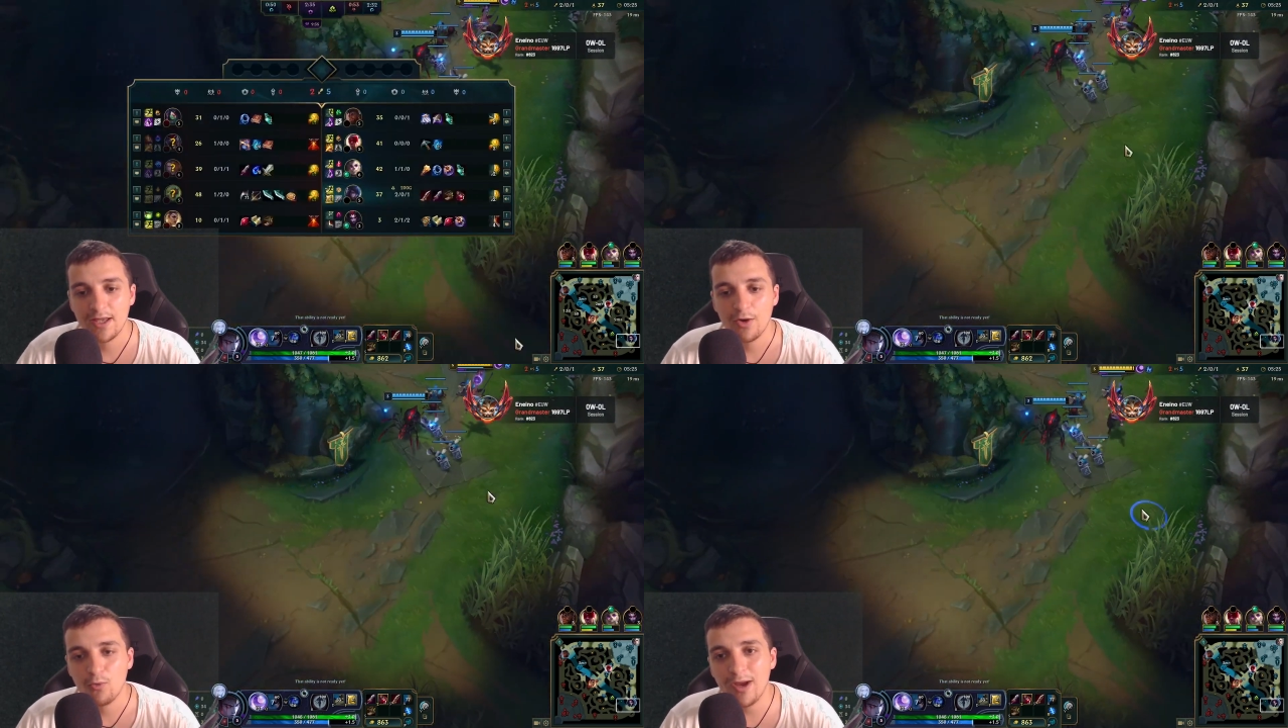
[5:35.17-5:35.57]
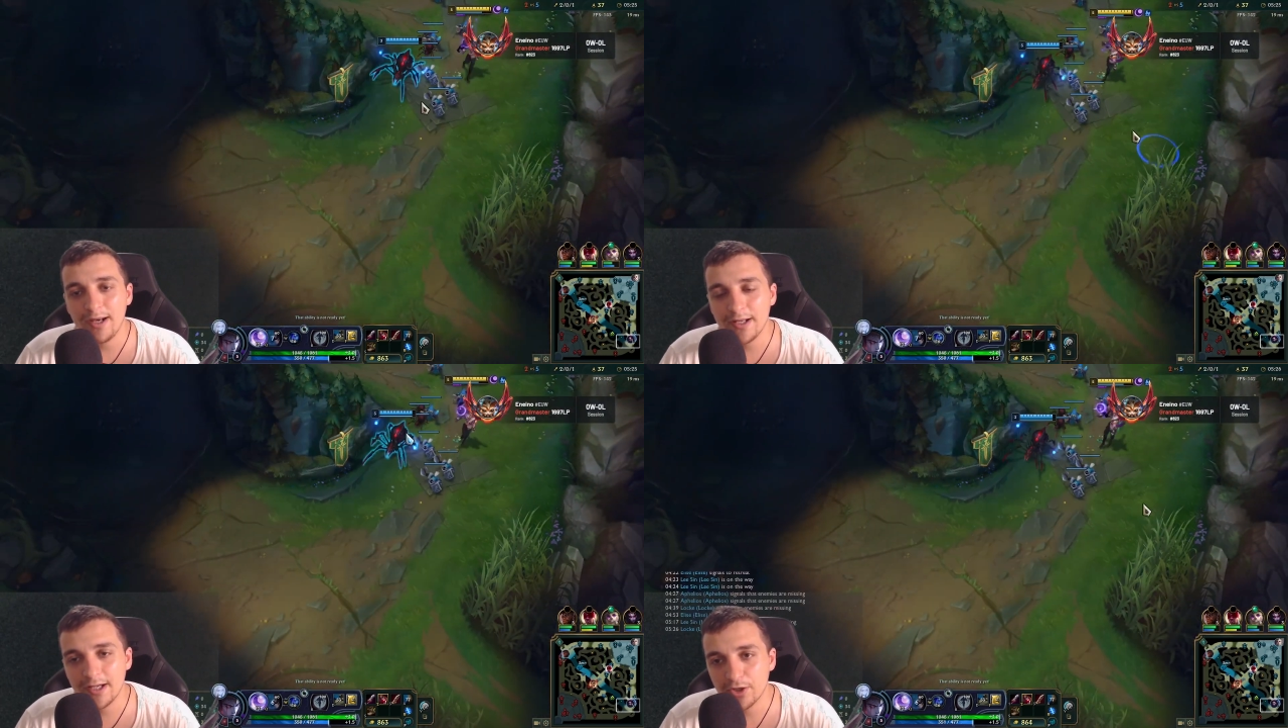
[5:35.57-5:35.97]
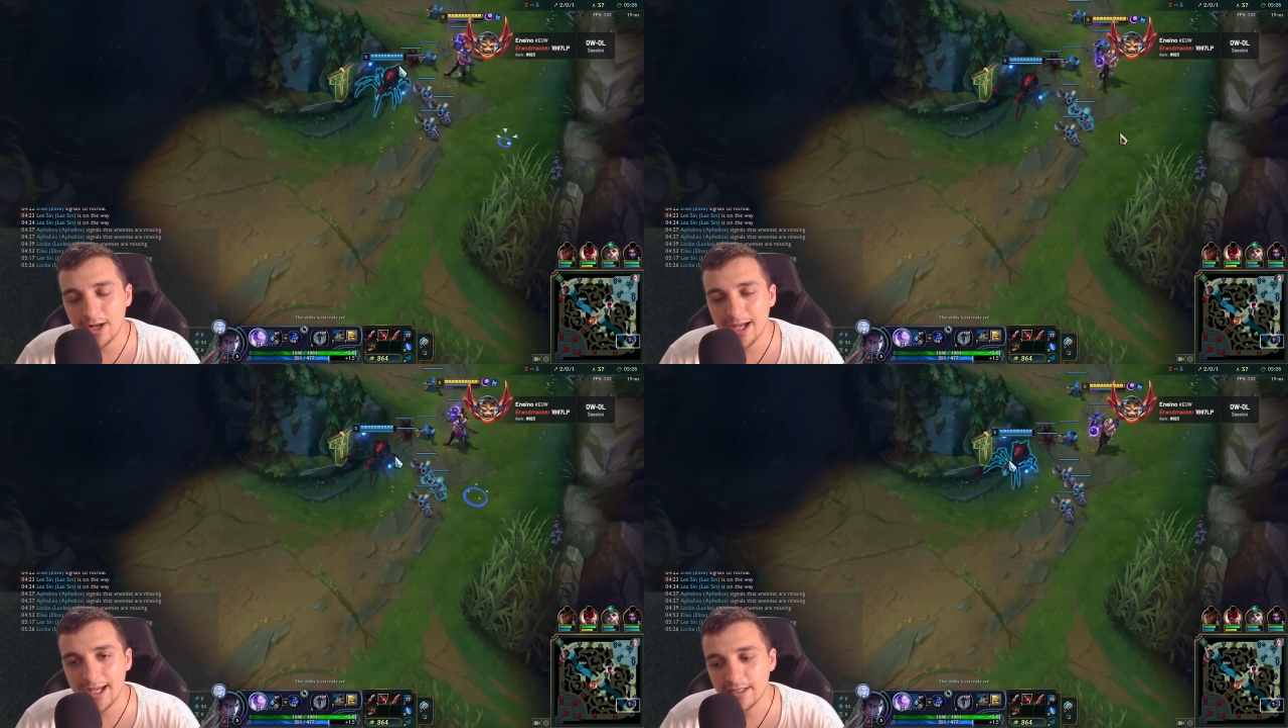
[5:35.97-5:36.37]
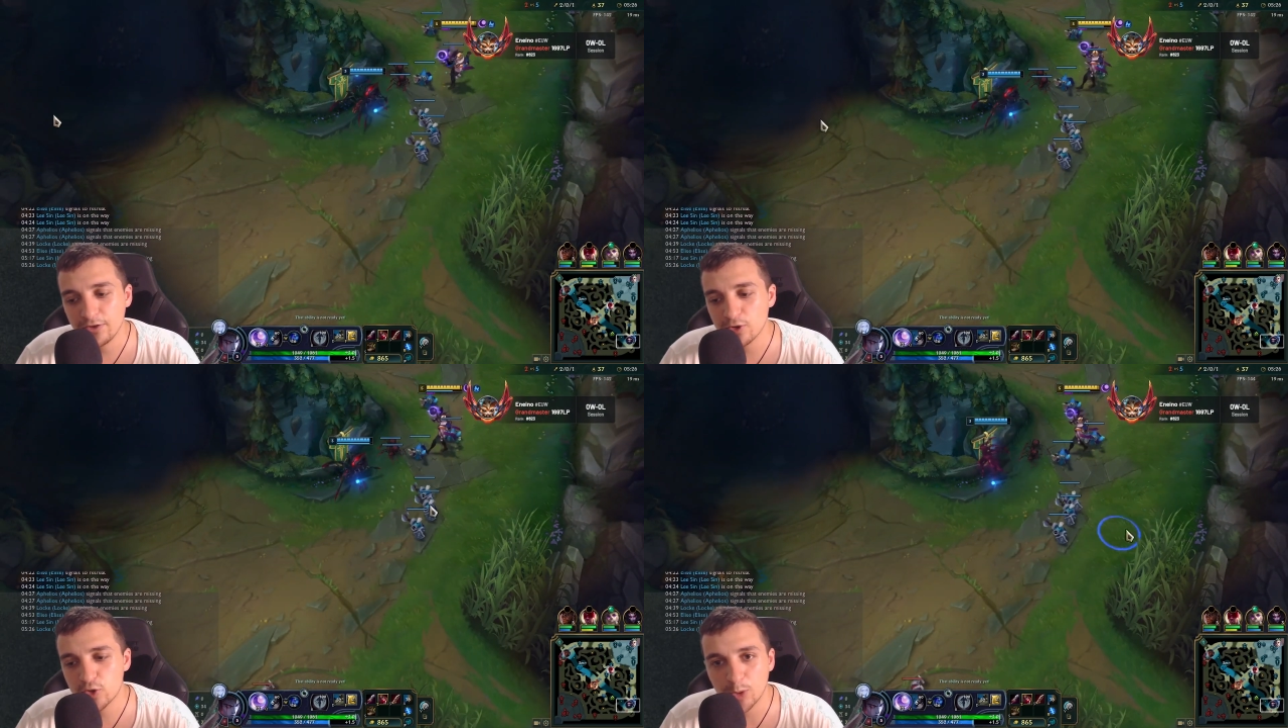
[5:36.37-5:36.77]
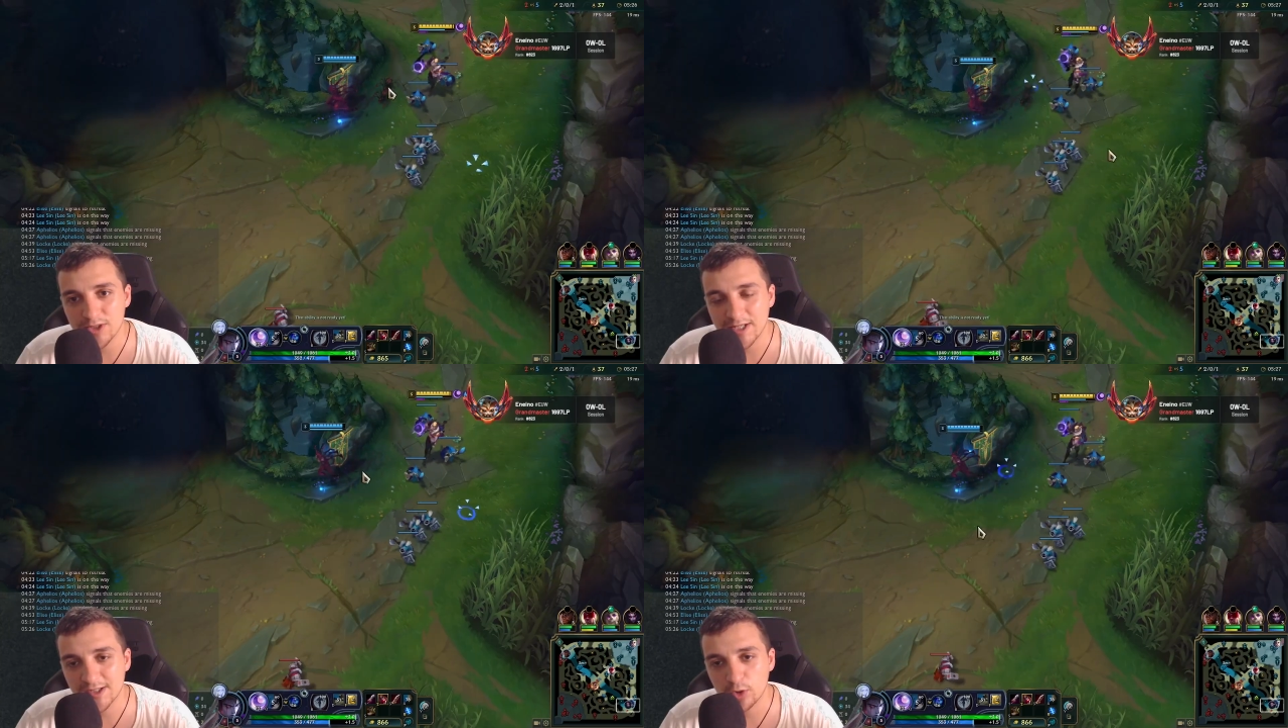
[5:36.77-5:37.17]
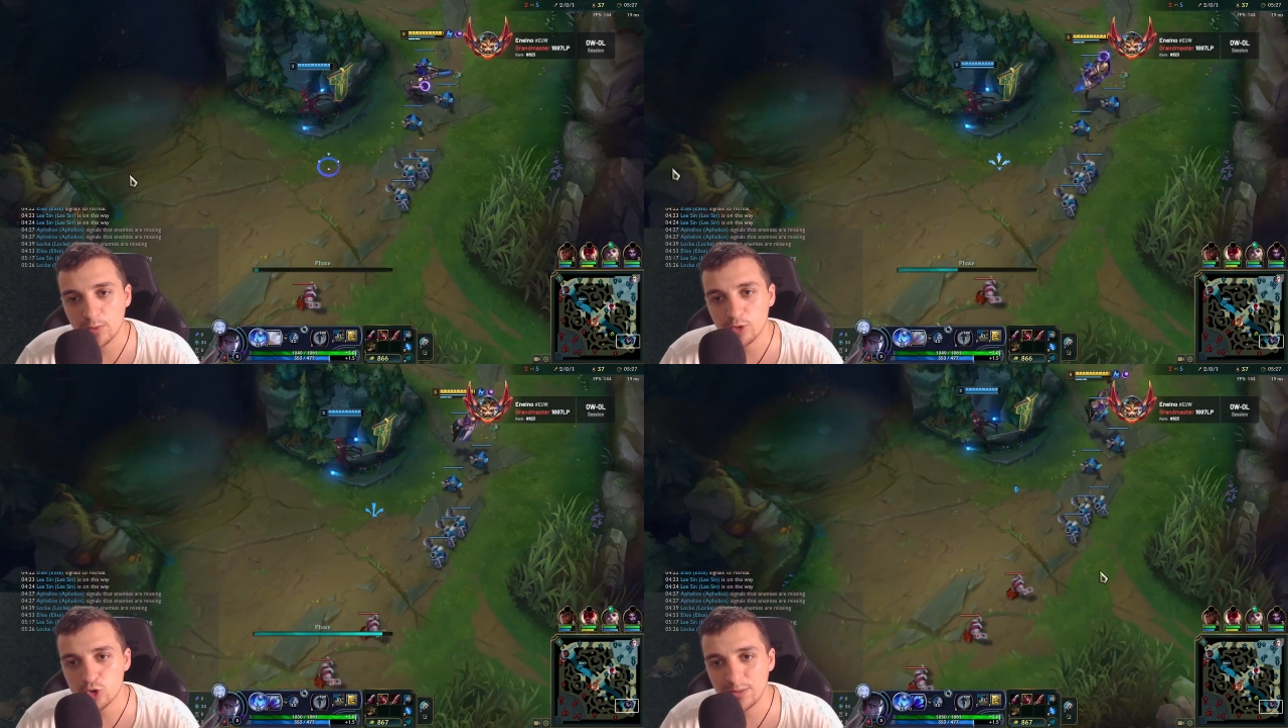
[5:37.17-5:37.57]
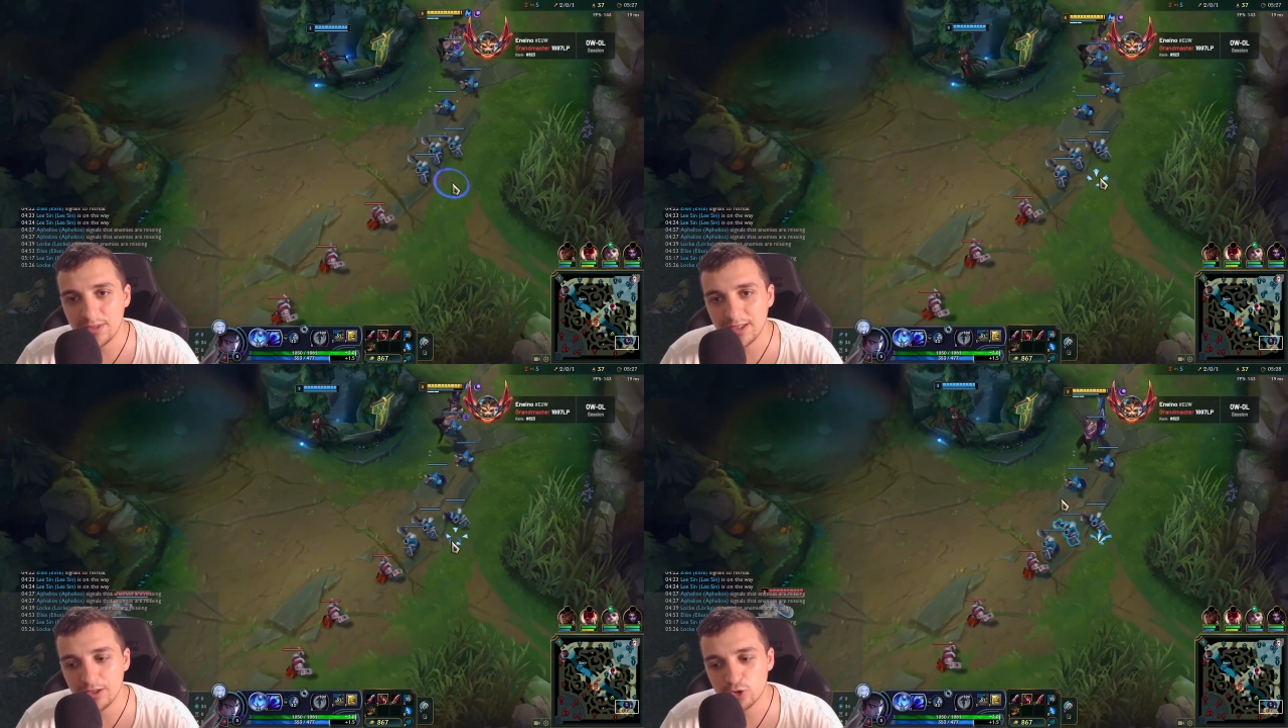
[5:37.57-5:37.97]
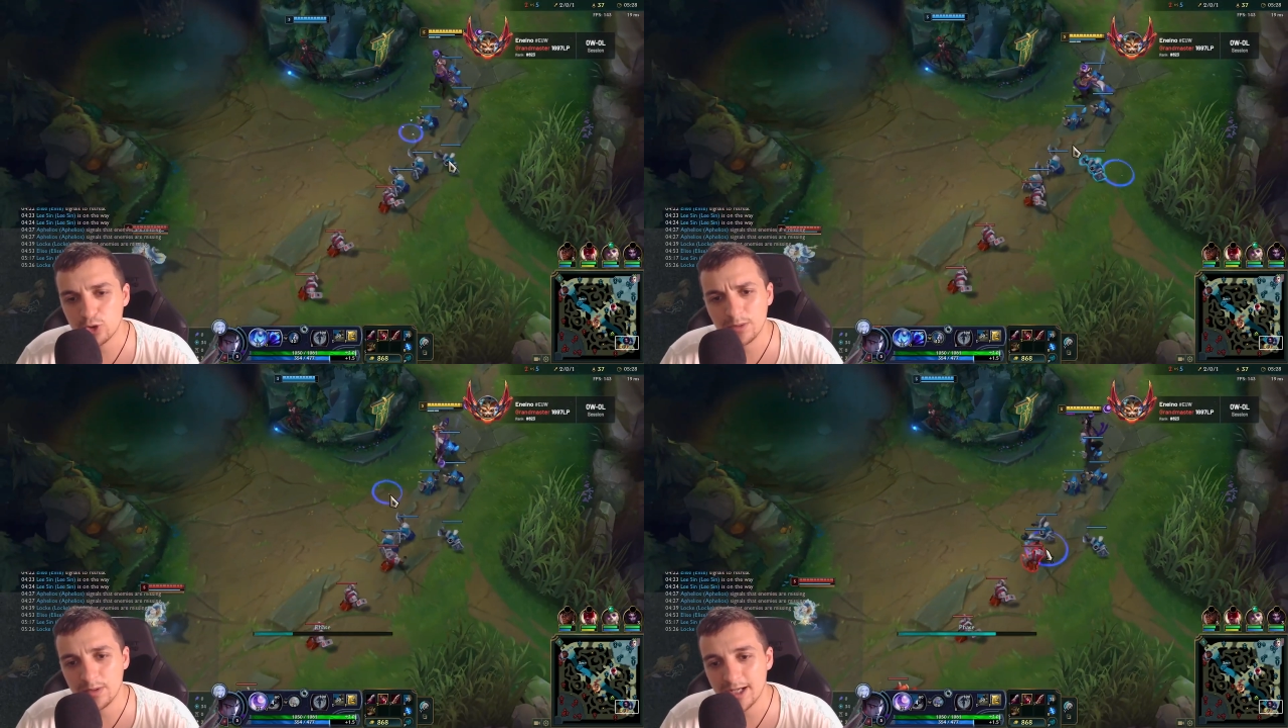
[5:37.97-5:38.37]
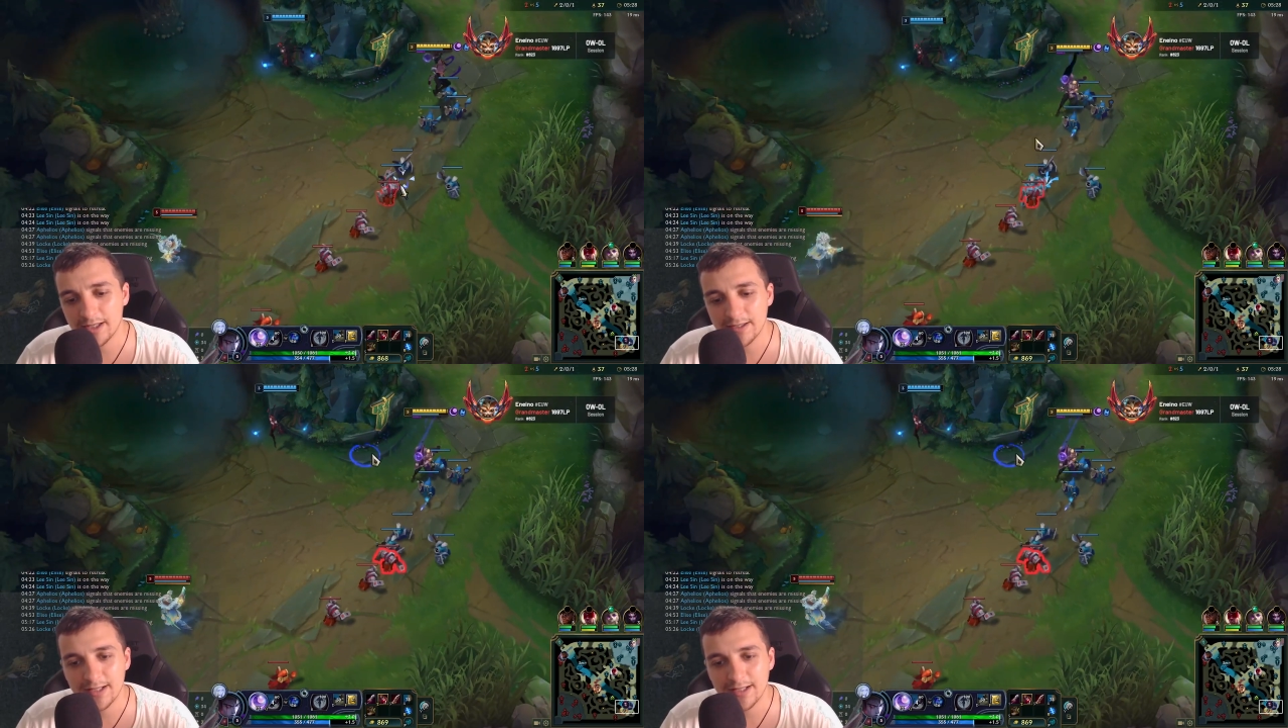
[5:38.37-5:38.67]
When you're ahead and your support starts to roam, you shouldn't be mad.